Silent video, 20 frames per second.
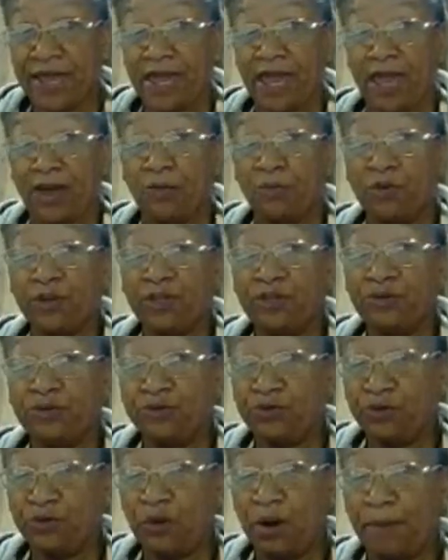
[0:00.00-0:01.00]
And when you
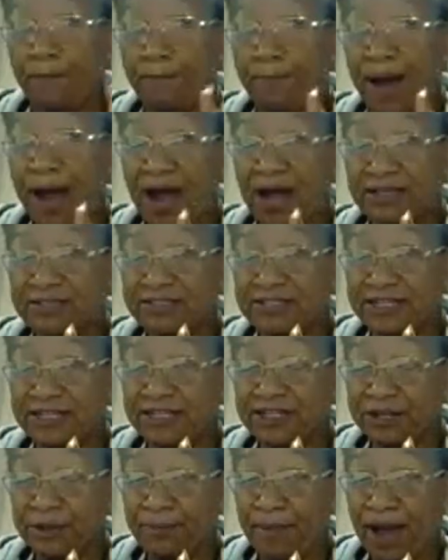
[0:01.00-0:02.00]
do a box
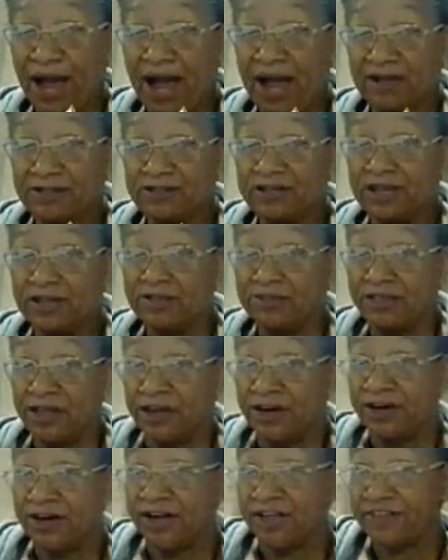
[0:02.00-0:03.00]
in a box,
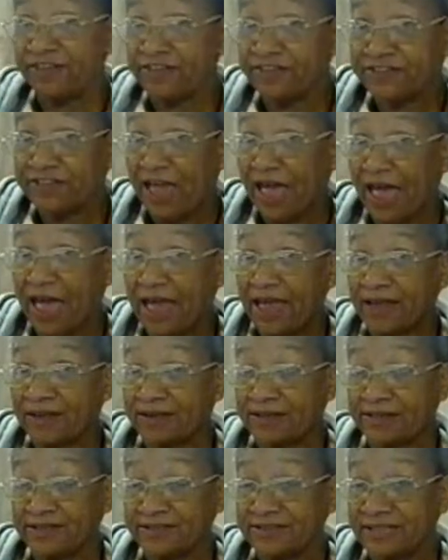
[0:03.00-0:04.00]
the other side
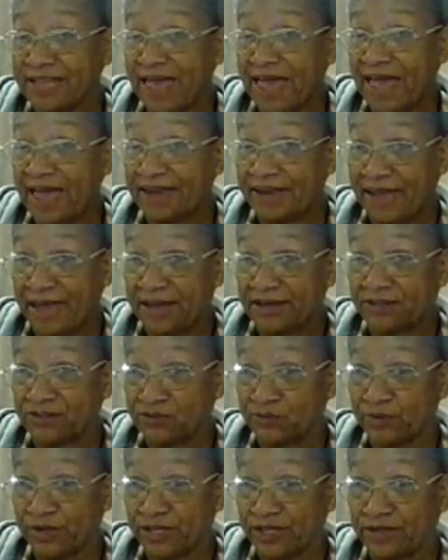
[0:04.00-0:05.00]
can slide out
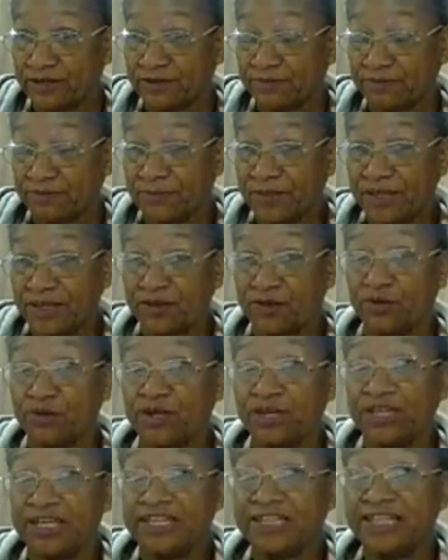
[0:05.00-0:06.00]
as well. You
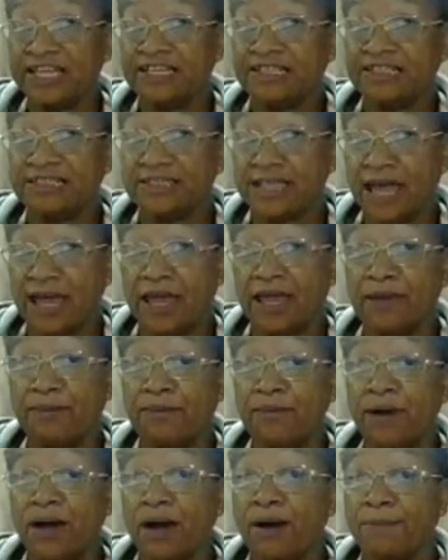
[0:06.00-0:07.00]
can get that
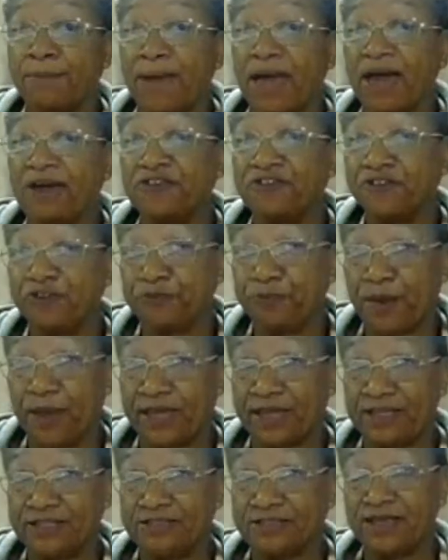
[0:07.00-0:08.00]
same amount of
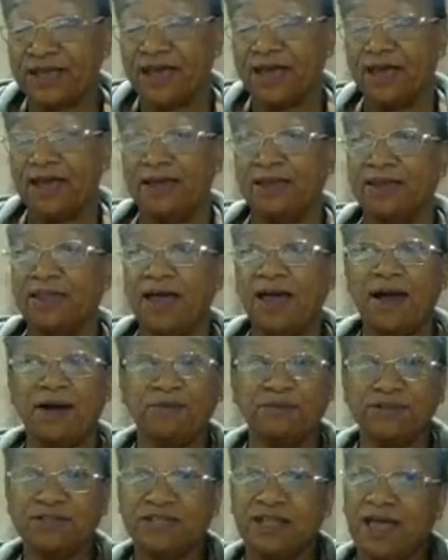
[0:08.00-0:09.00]
space. And I
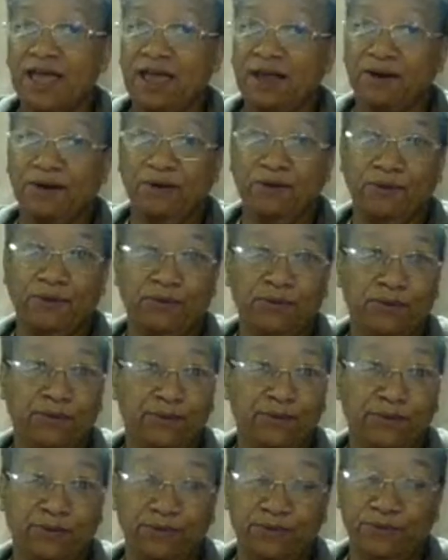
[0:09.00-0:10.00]
was like,
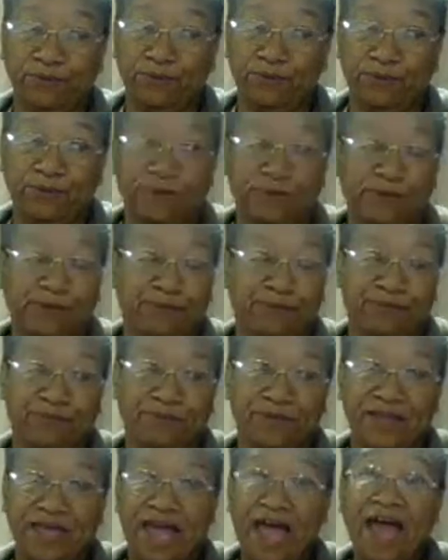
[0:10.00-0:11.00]
oh,
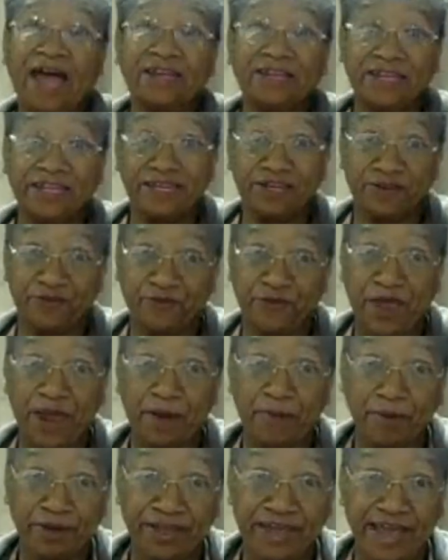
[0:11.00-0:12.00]
I need a
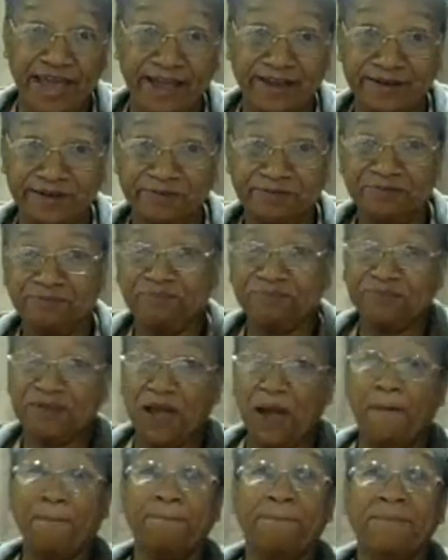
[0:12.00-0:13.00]
fabricator,
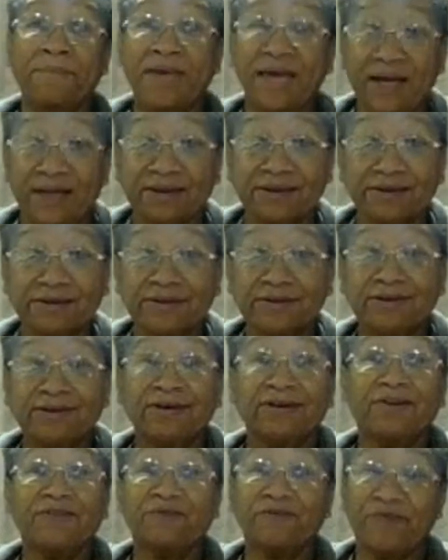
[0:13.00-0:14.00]
a metal
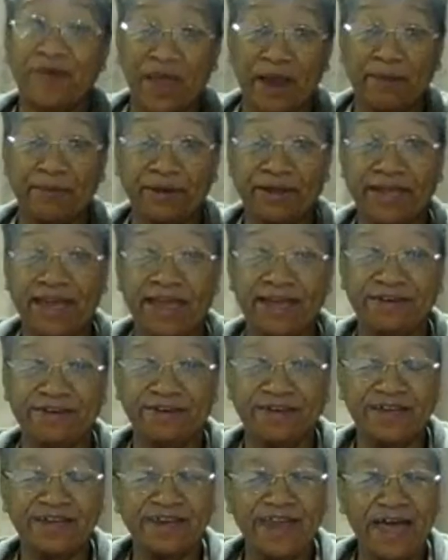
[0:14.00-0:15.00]

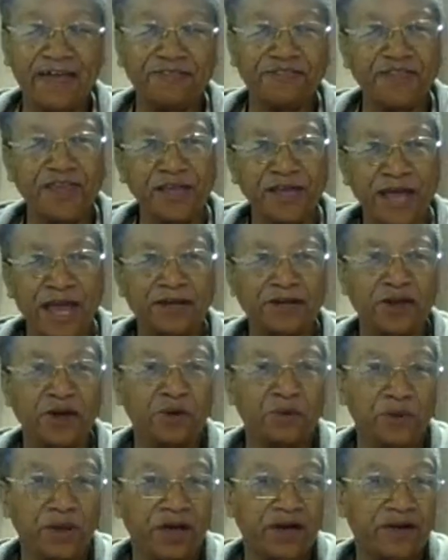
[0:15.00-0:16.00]
fabricator. And I think I
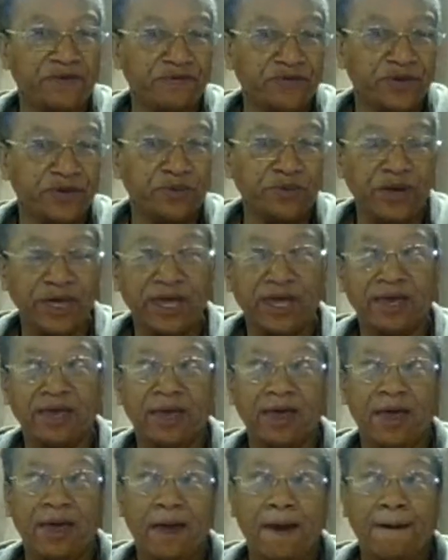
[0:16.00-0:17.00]
know where a few at,
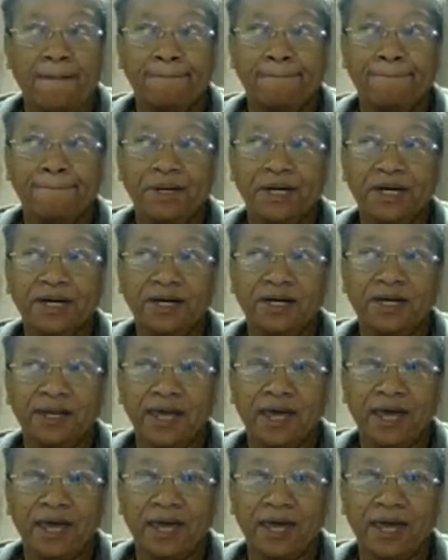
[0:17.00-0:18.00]
but
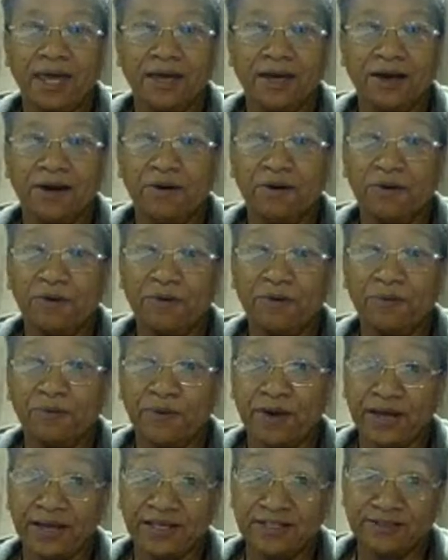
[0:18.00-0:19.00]
I ain't gonna
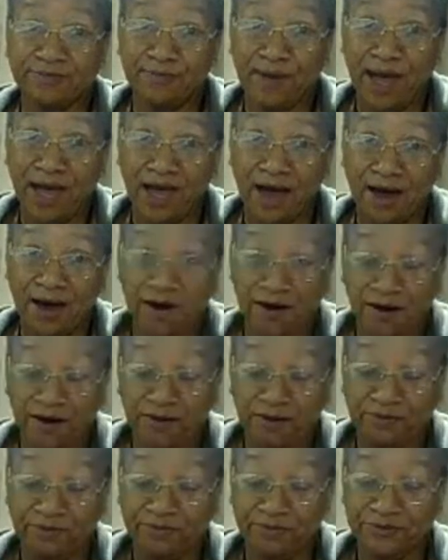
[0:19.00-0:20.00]
raise my
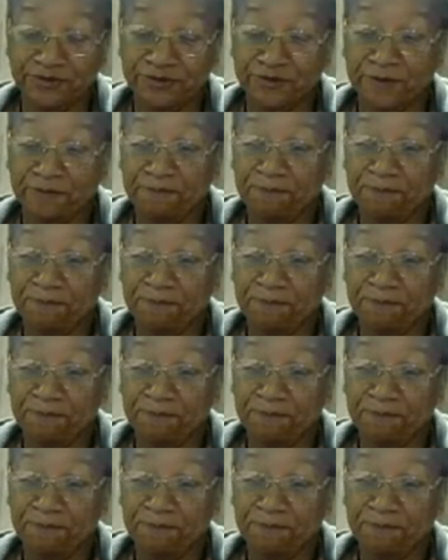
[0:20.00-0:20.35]
hopes.